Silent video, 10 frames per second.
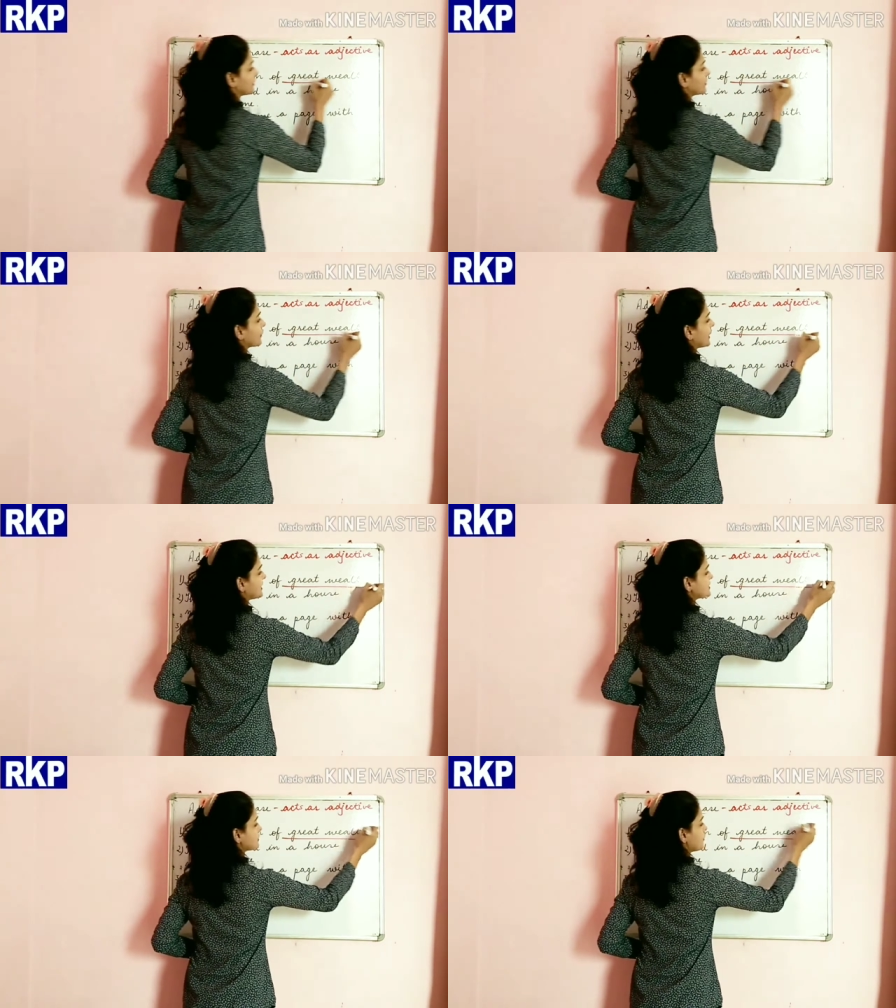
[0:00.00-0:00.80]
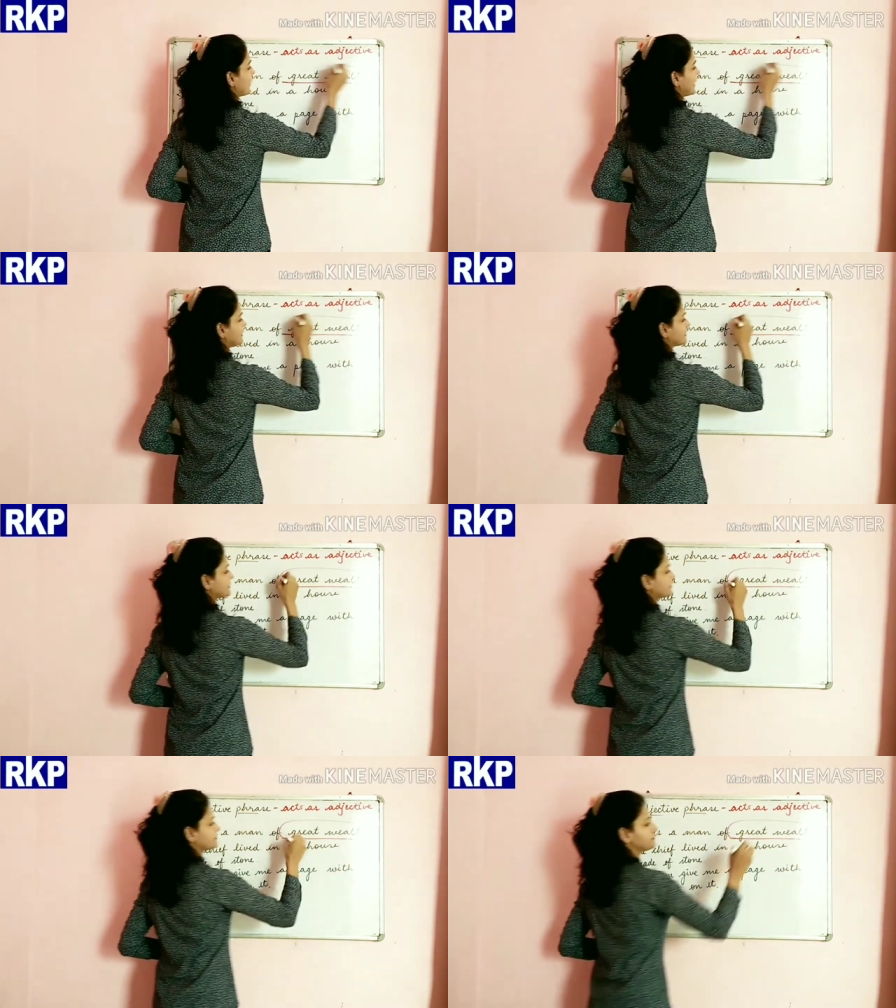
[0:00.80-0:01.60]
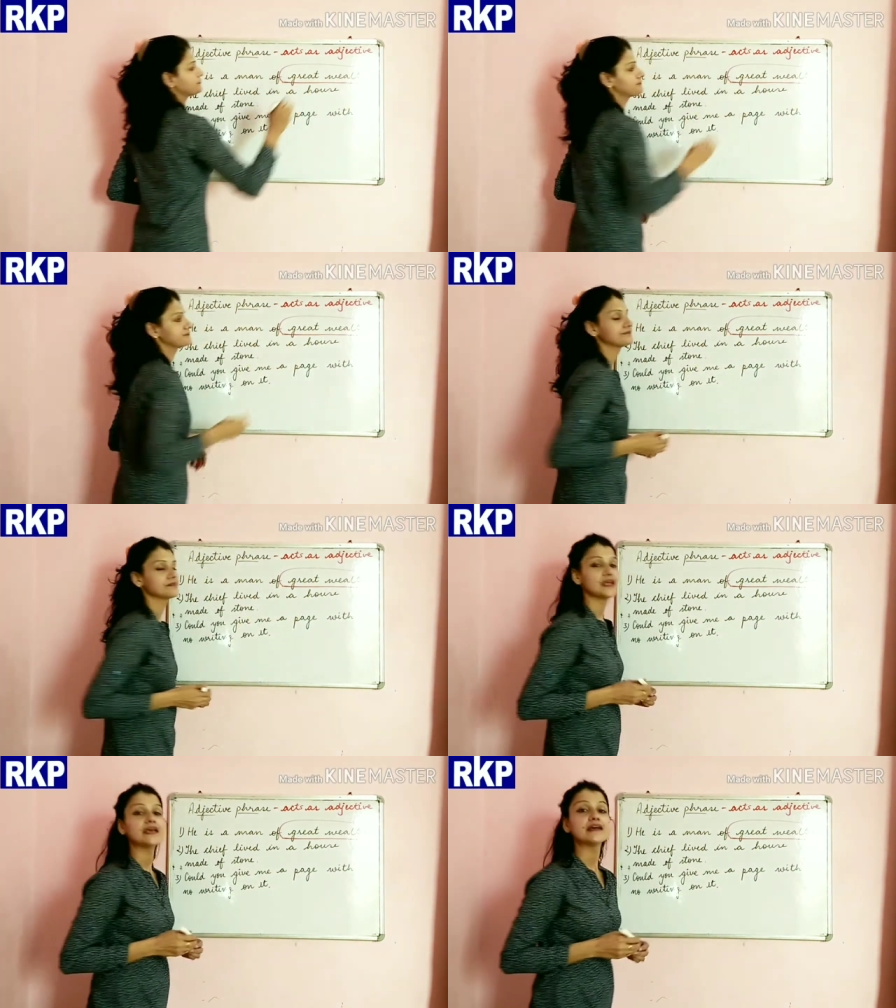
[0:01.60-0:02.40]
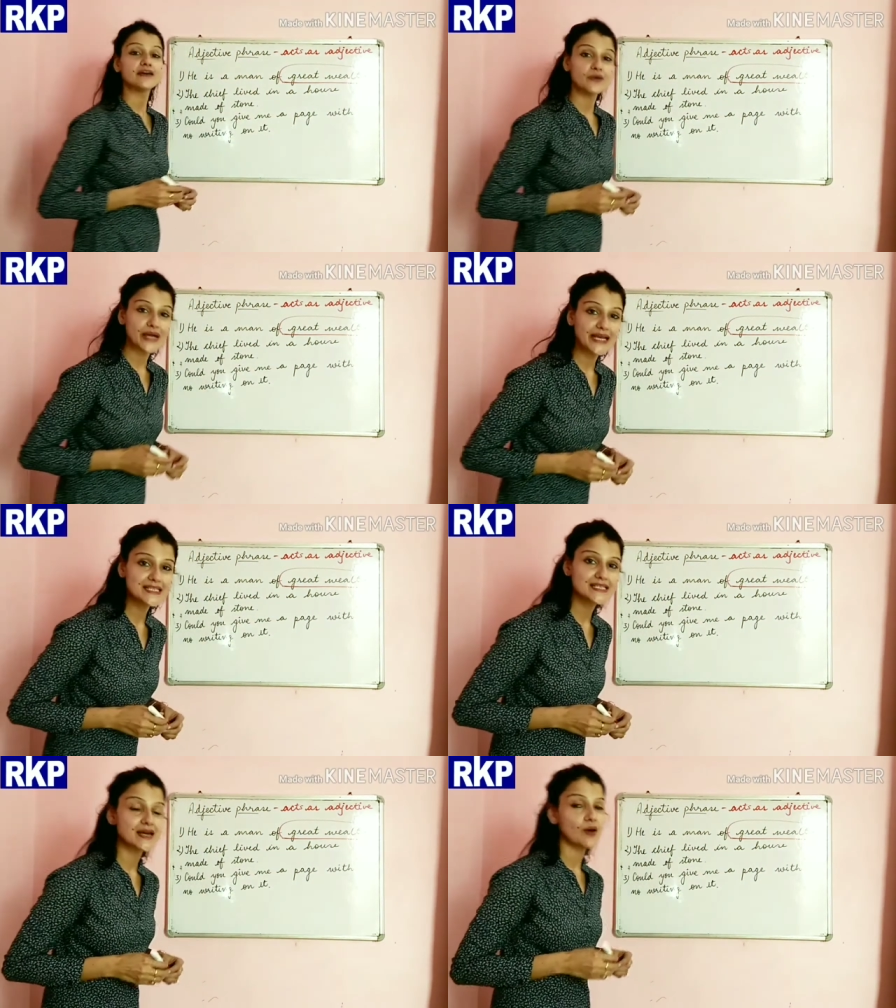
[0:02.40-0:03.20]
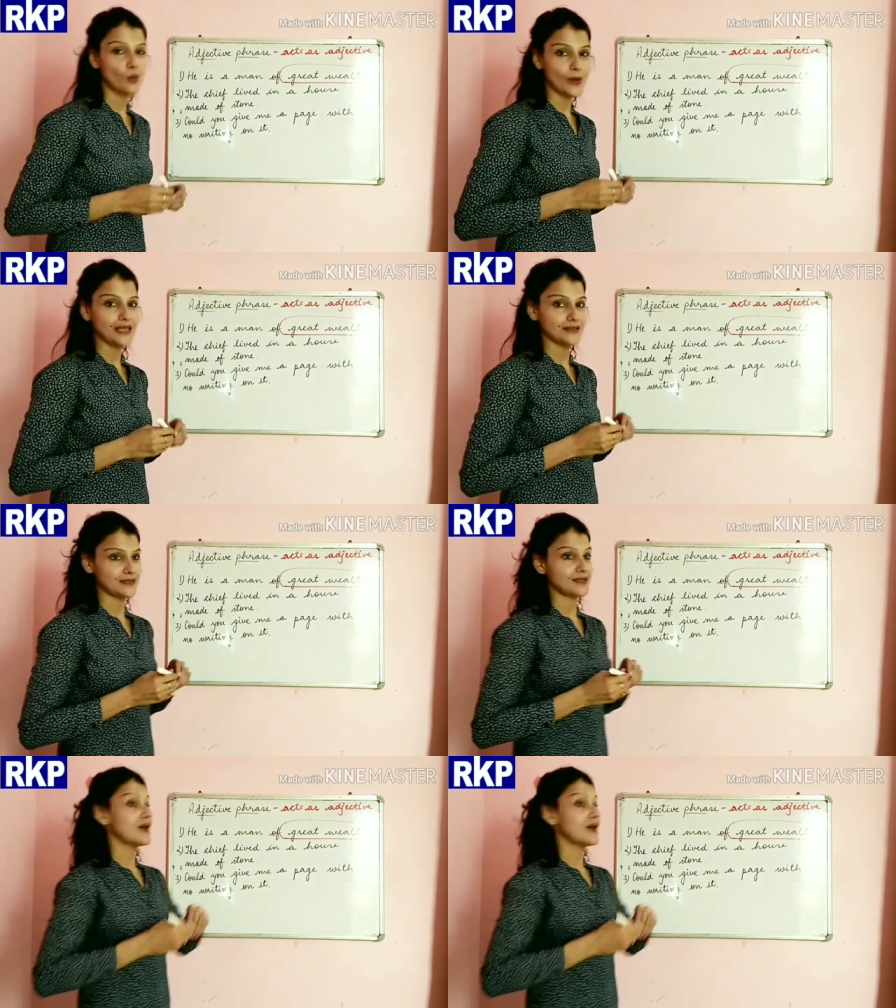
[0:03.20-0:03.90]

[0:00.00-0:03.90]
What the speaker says: great wealth. Great wealth.